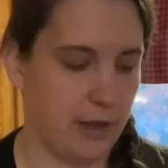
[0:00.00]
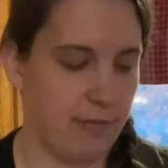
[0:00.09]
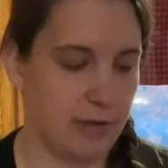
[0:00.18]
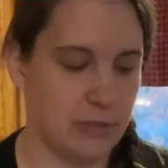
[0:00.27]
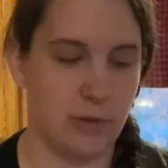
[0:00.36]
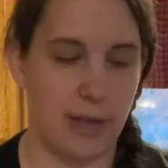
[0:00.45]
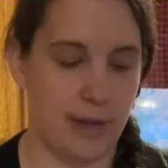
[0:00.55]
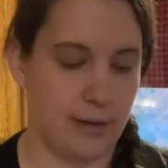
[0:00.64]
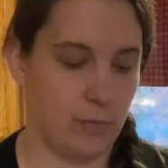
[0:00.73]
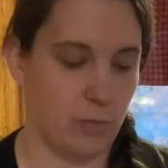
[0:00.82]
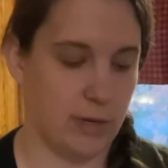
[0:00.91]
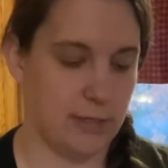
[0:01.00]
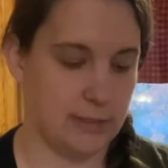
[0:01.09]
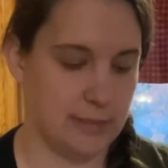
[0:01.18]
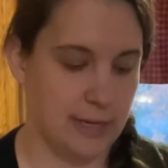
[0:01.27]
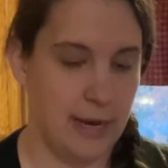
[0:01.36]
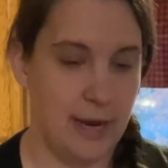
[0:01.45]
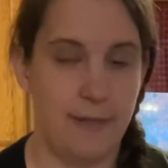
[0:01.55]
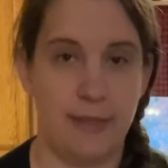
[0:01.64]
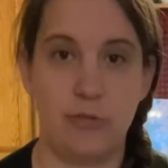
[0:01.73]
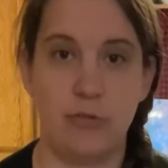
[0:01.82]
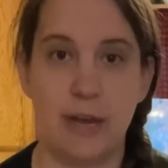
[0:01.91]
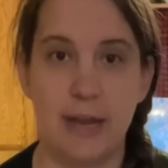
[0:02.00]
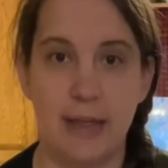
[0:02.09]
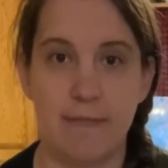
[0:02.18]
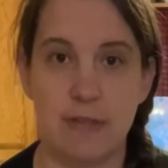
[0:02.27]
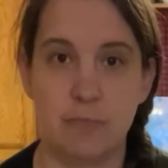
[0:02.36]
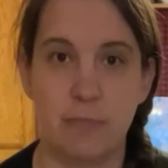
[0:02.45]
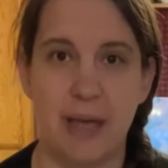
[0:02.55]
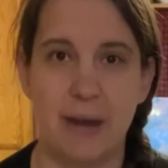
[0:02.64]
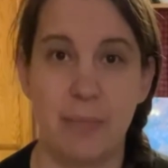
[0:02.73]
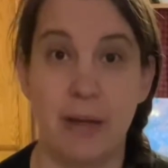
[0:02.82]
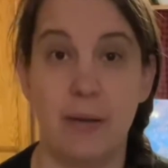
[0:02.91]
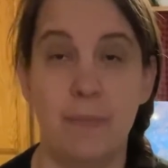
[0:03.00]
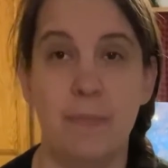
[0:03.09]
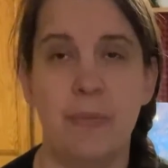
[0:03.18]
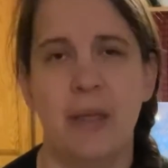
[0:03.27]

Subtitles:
I've also gotten ones that do not have this bottom on them.